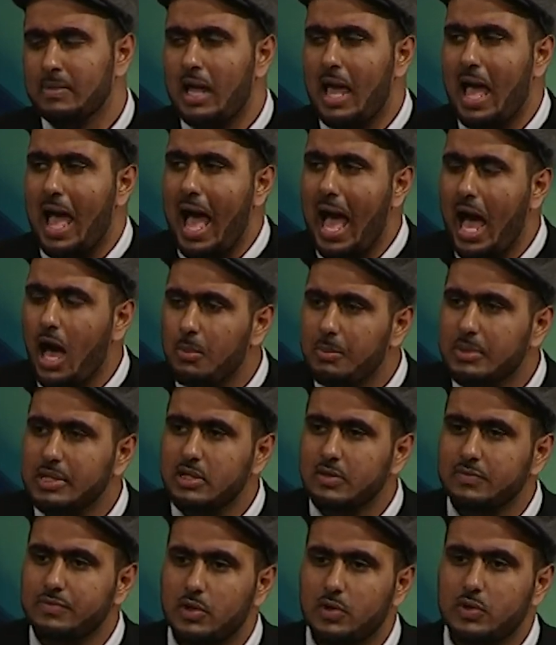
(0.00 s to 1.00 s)
How many
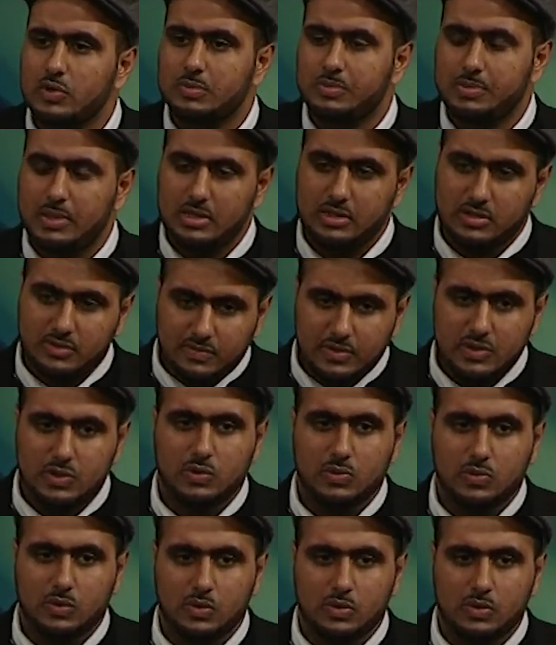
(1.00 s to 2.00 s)
of those
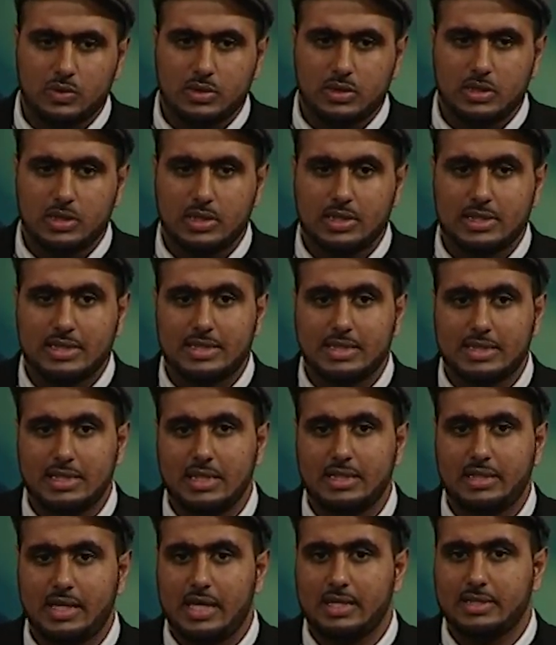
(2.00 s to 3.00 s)
individuals see
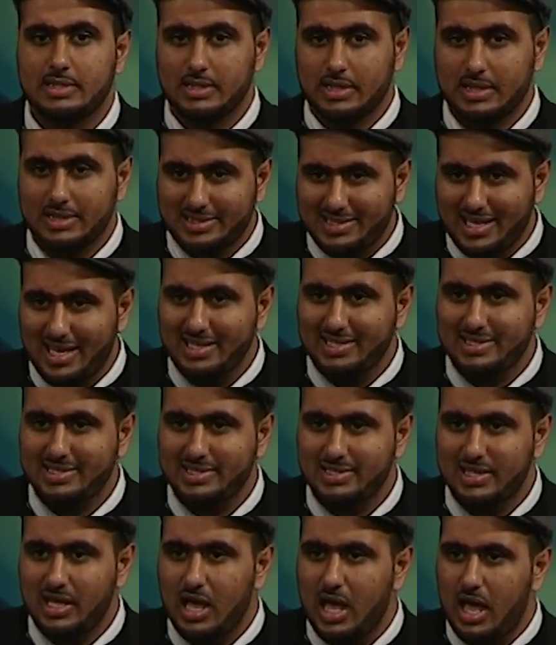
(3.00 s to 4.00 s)
their success
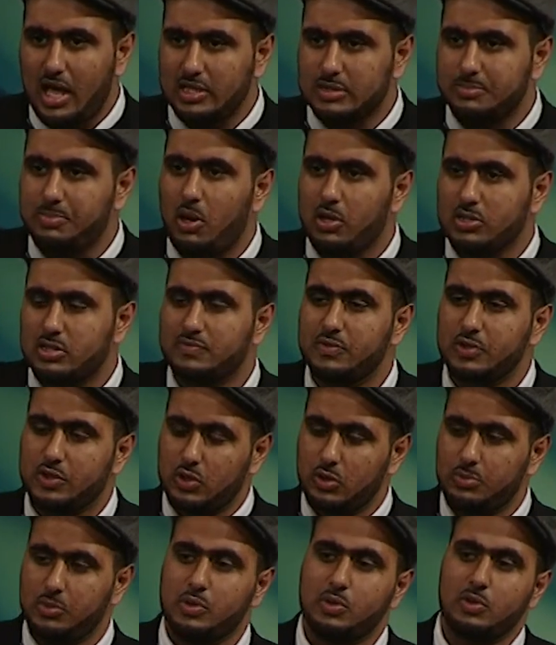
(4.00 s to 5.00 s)
as part of a
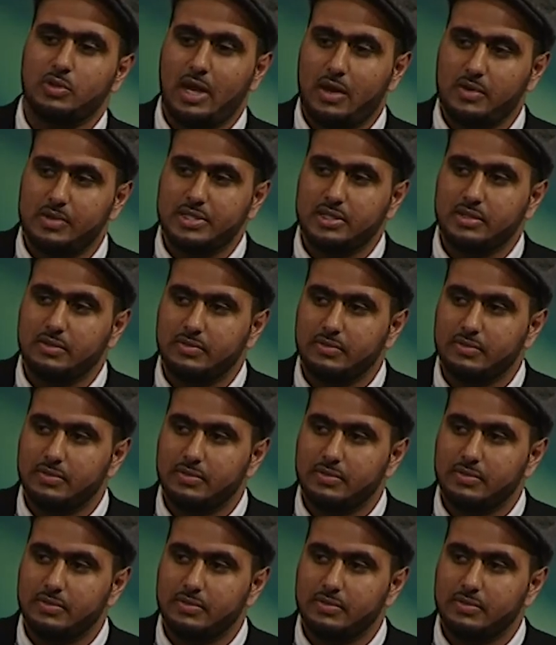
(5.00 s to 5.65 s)
communal narrative?